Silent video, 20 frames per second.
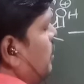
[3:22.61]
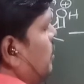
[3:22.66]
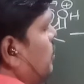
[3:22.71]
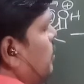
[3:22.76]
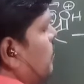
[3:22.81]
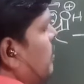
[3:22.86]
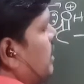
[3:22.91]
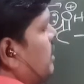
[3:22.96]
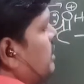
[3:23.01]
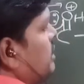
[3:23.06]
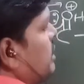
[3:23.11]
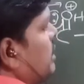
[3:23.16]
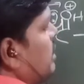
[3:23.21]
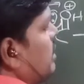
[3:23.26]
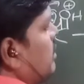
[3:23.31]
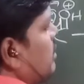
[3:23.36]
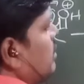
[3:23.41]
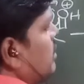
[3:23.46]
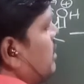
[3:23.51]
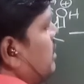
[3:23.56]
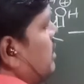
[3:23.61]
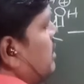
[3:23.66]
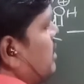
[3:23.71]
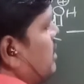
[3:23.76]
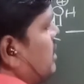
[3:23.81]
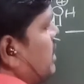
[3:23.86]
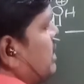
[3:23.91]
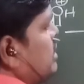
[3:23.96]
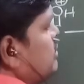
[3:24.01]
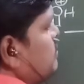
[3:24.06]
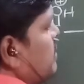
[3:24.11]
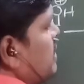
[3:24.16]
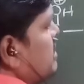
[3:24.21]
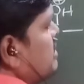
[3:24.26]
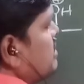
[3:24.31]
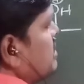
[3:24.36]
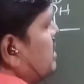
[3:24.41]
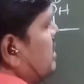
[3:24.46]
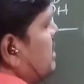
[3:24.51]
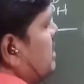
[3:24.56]
You know what, here H
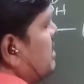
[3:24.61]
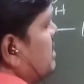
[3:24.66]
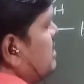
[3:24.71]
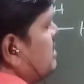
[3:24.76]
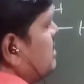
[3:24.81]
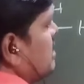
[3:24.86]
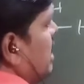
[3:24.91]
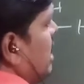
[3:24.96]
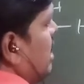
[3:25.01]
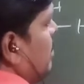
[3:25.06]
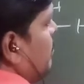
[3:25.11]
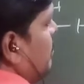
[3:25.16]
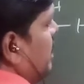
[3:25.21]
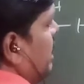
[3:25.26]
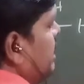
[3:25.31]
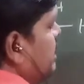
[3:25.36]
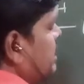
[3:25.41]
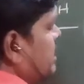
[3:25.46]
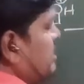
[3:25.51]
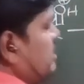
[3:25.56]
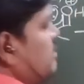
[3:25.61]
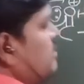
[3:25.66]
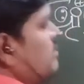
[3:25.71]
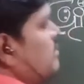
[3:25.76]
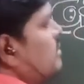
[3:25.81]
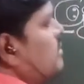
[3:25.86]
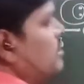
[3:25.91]
plus is eliminated.